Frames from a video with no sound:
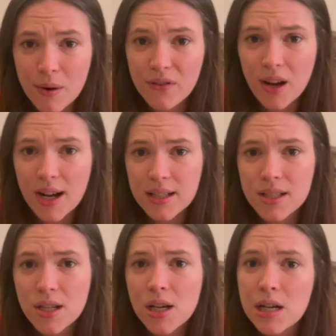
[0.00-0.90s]
Fox
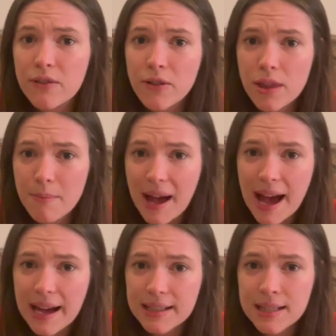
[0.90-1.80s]
for the
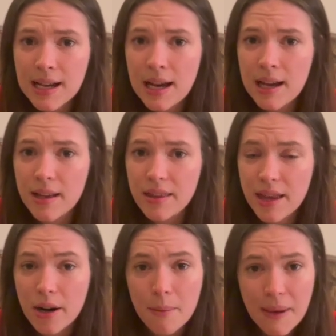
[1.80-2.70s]
bags
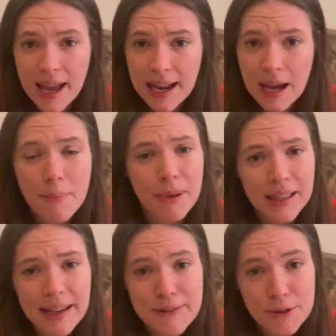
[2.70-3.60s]
that are made. I
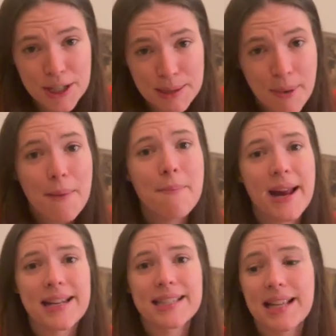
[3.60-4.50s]
believe Georgie's mom
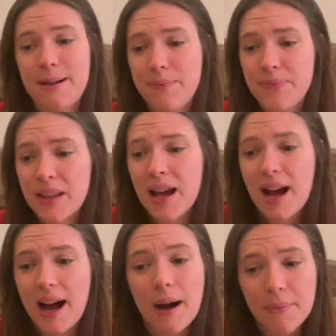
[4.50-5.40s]
makes them.
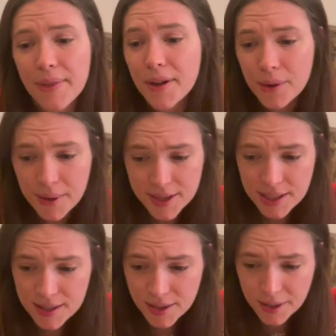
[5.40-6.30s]
They're gorgeous.
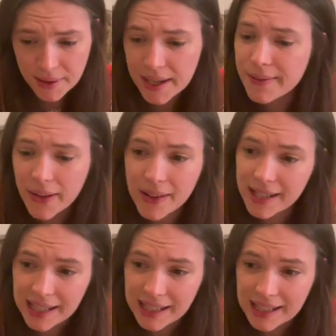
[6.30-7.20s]
They're great
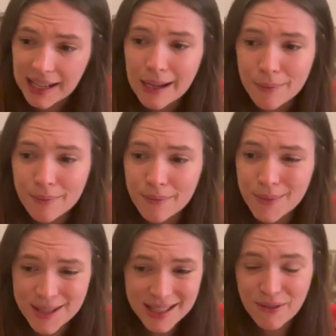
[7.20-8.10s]
quality.
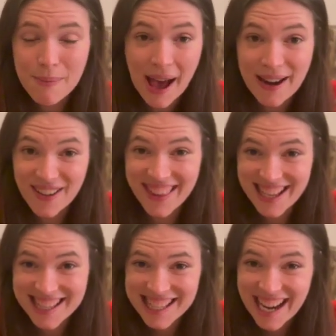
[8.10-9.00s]
There's a different pattern on the
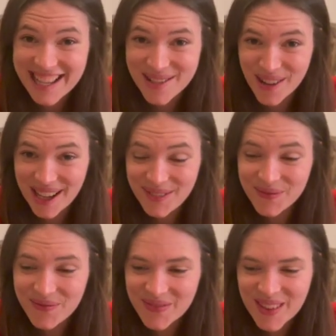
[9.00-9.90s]
inside as well.
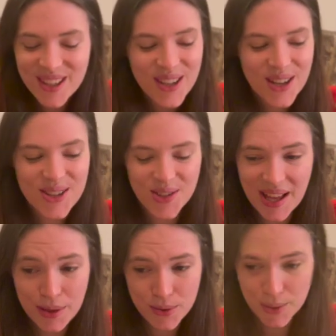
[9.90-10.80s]
So
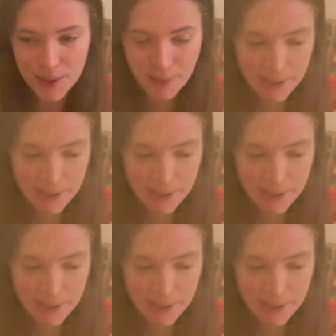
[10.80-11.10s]
that looks really great.